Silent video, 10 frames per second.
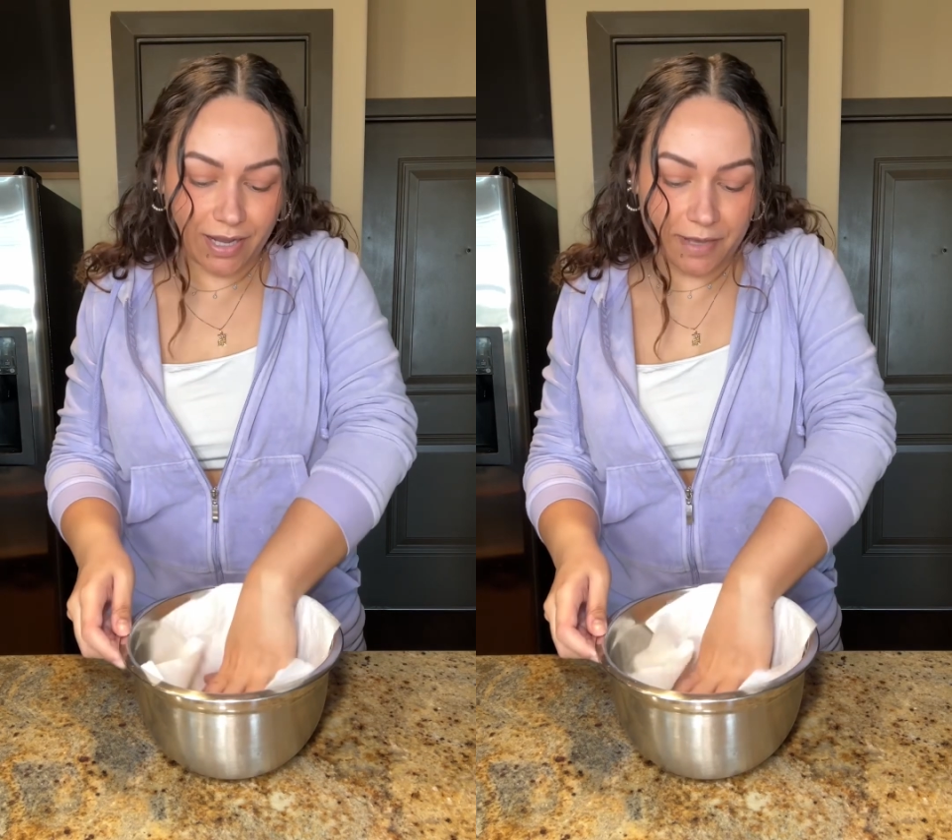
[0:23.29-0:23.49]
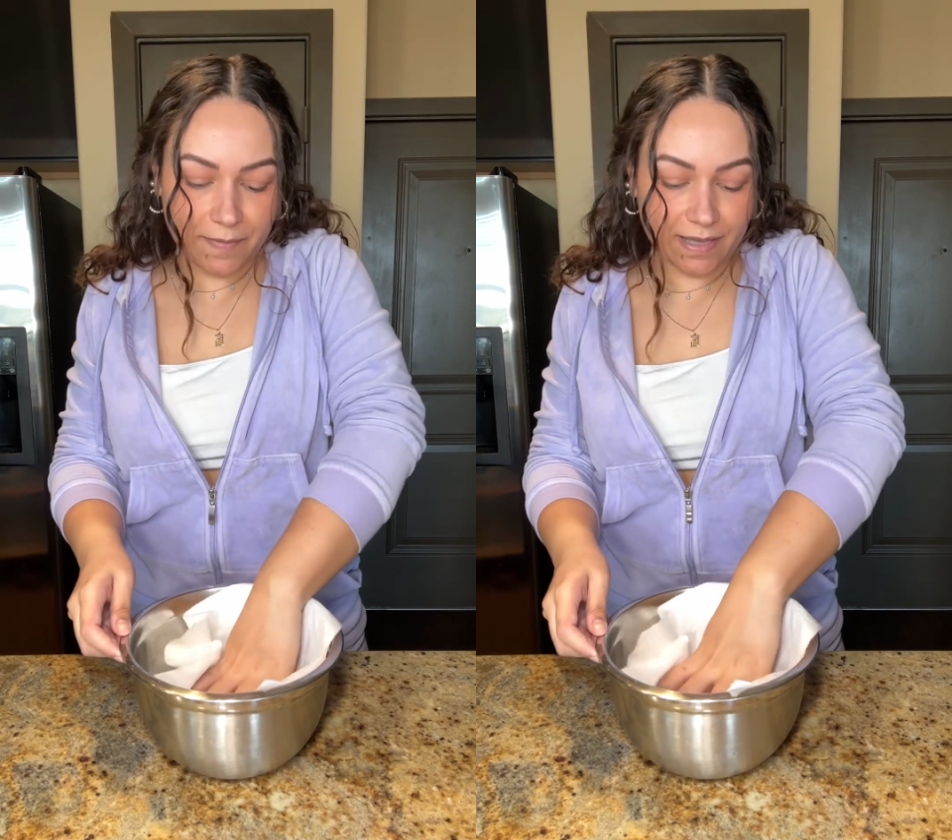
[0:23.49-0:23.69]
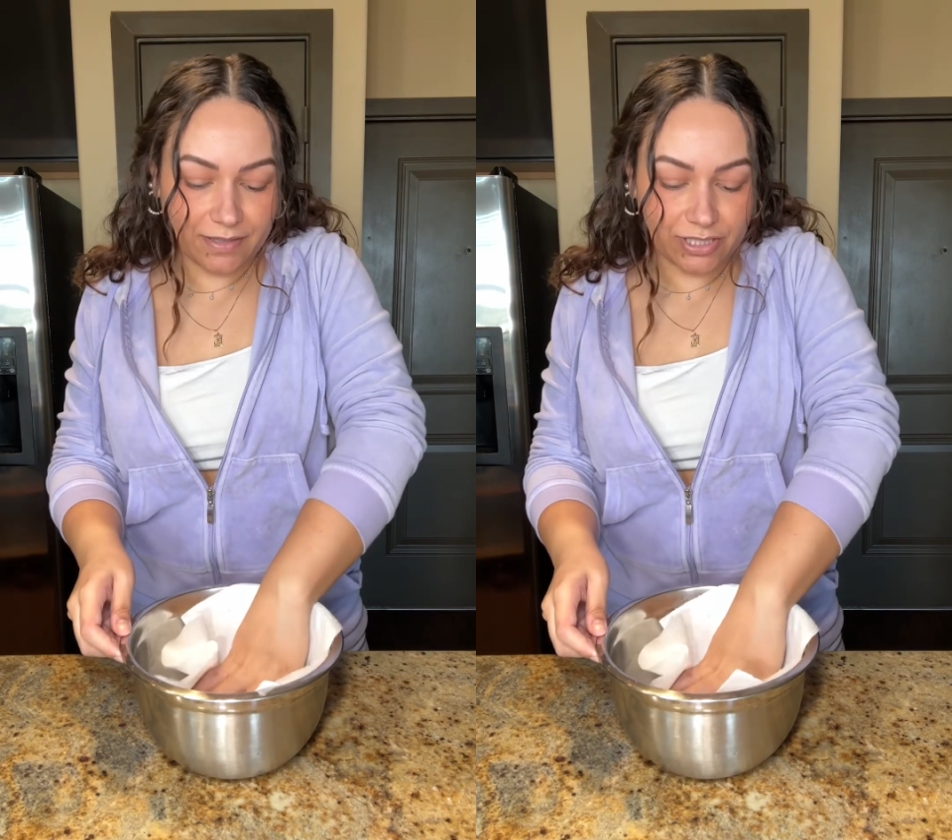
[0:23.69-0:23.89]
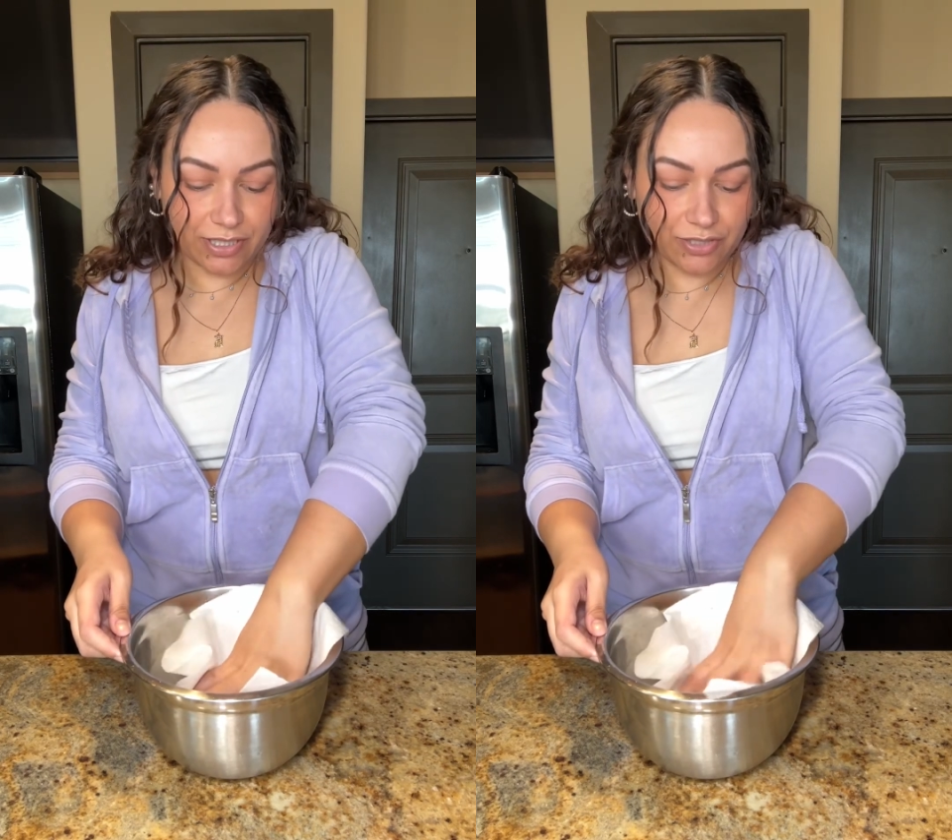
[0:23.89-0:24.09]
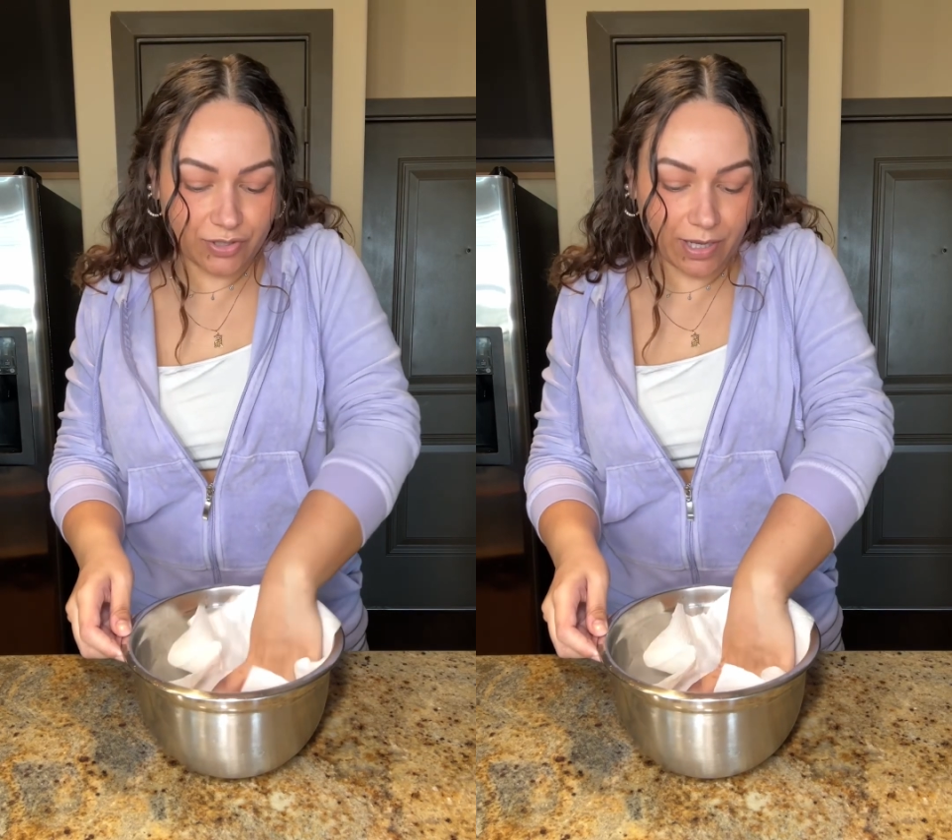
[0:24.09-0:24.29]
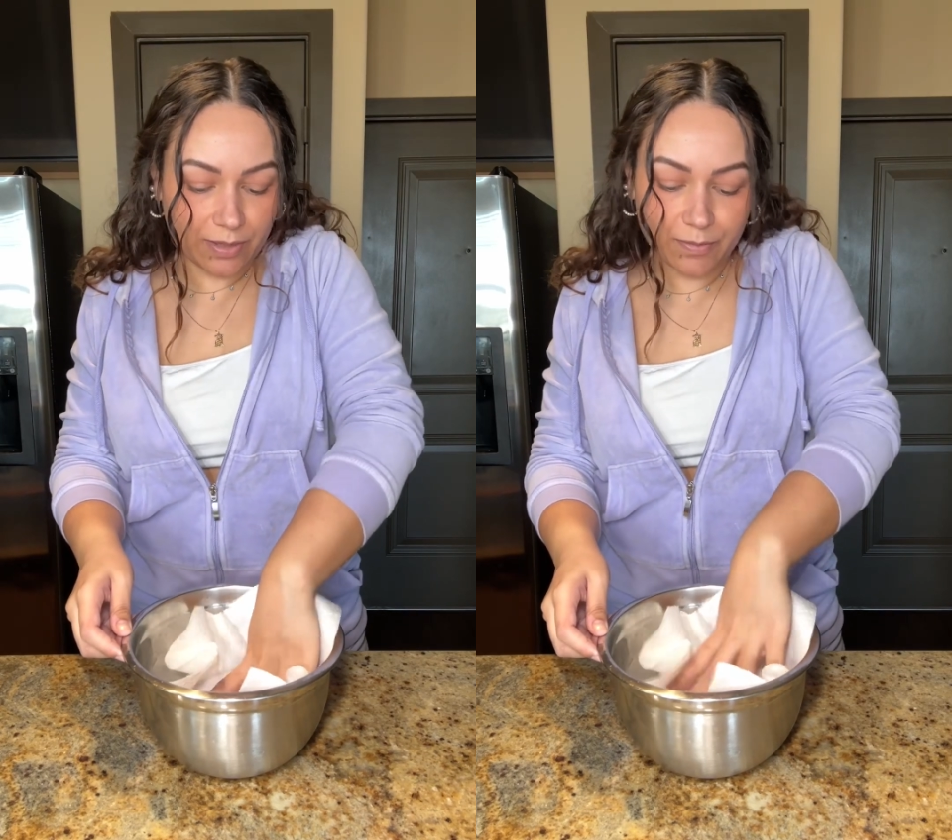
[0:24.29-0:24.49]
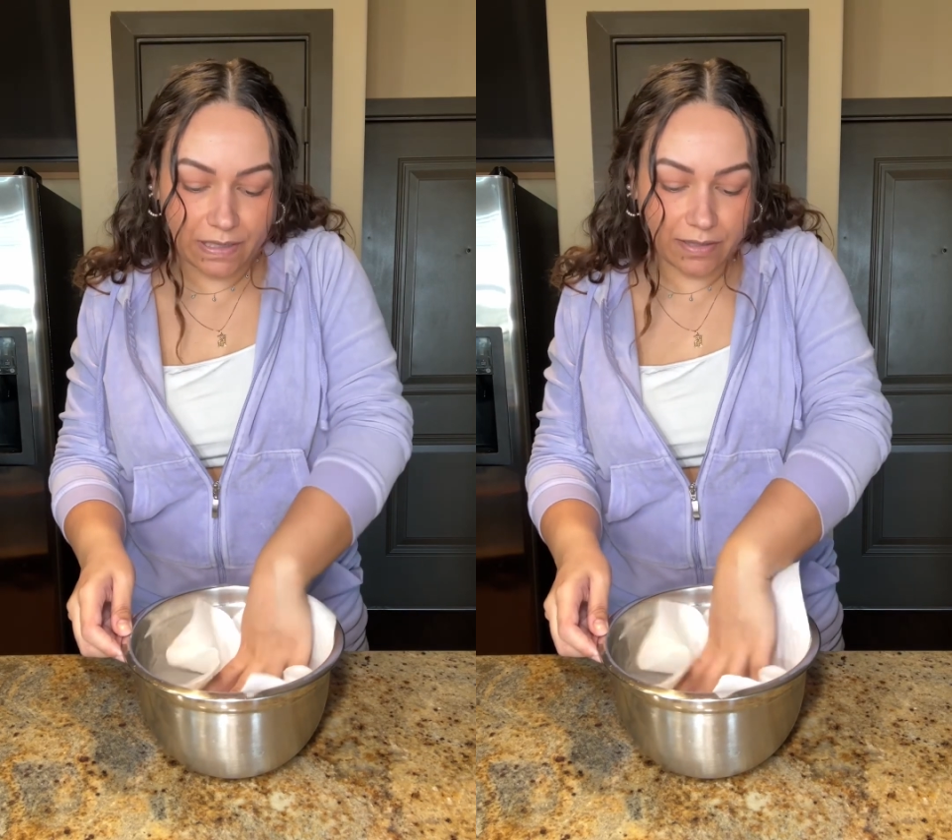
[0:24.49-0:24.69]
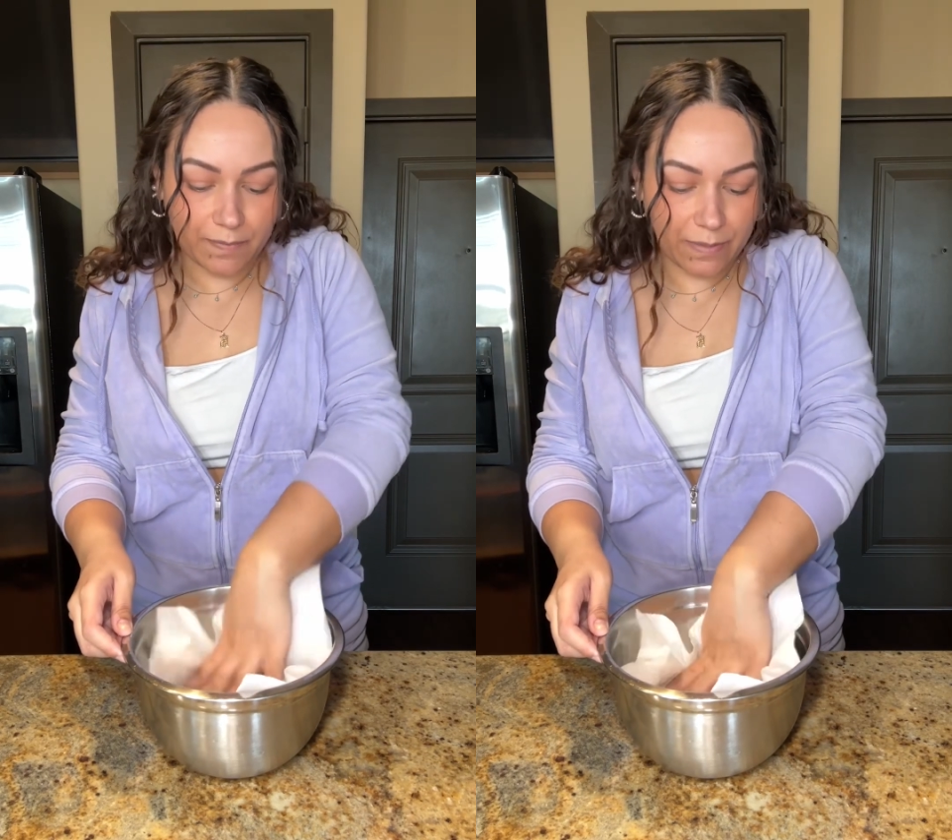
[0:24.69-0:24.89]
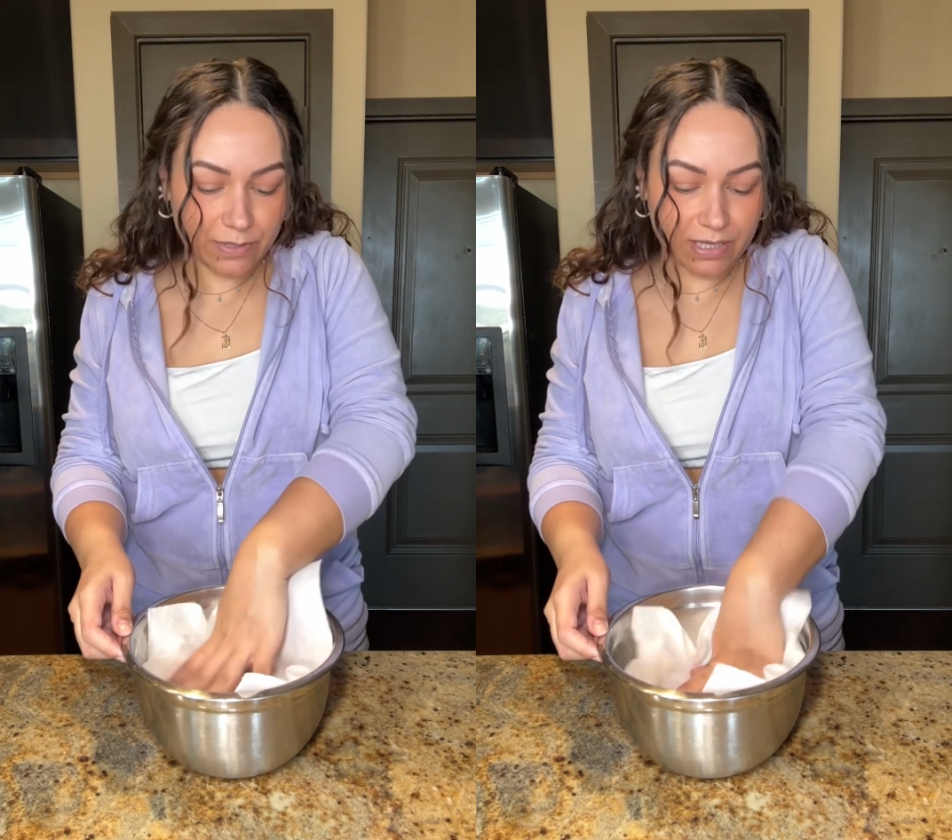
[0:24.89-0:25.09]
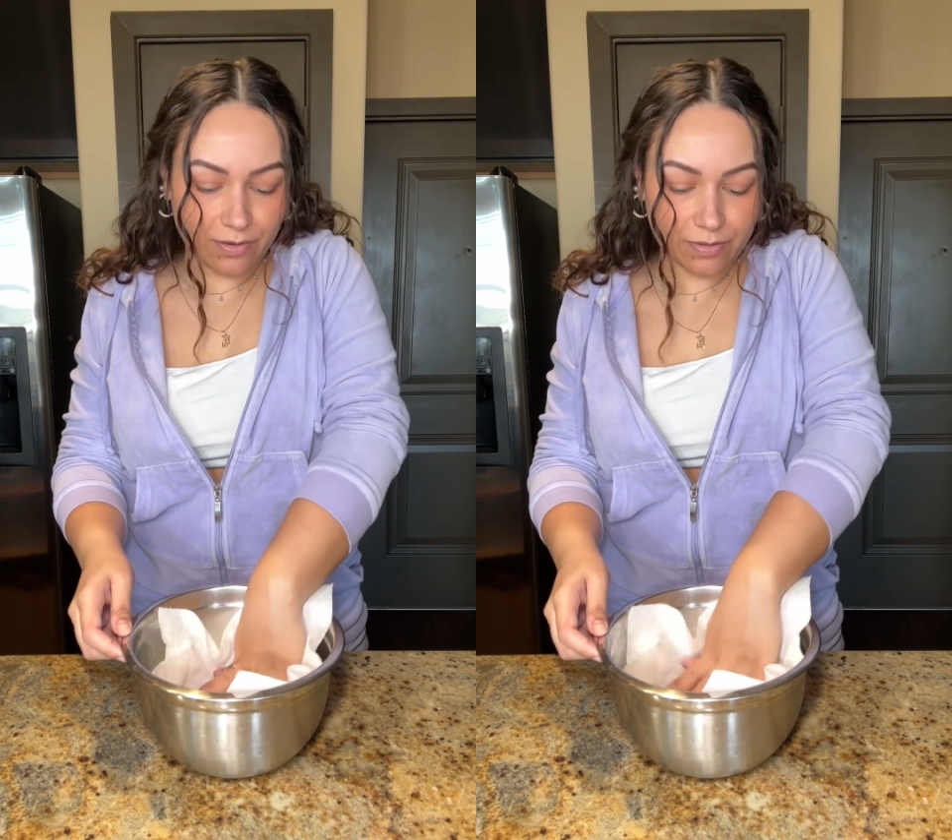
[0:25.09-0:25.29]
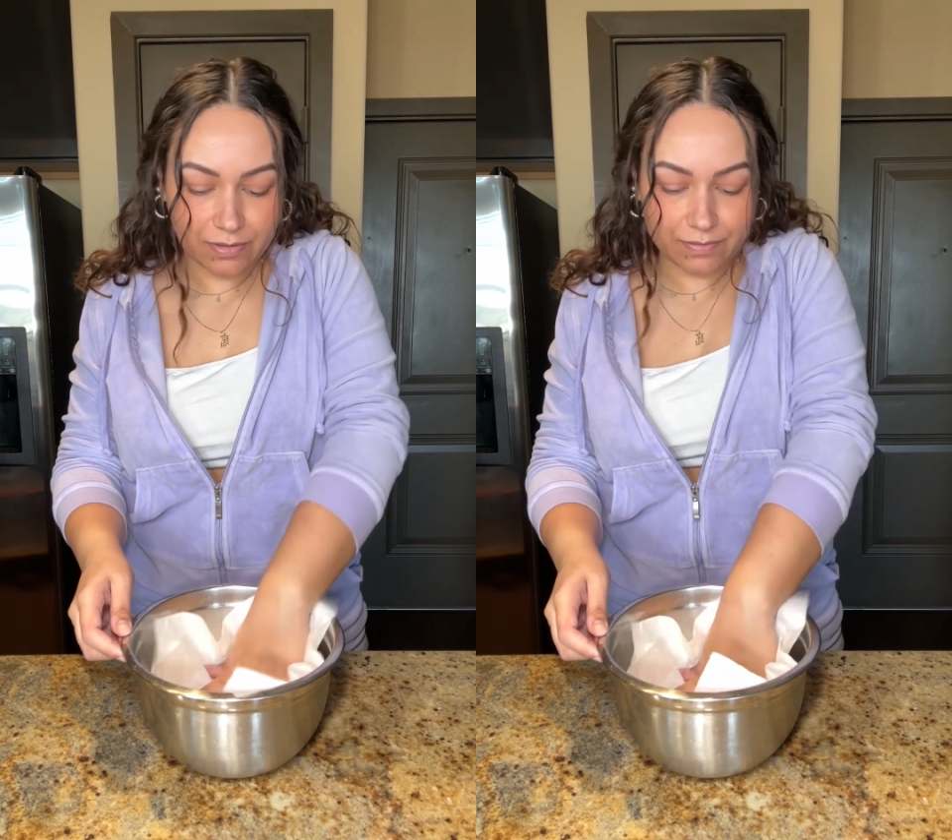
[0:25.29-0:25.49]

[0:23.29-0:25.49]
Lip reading: I pat the chicken dry with a paper towel.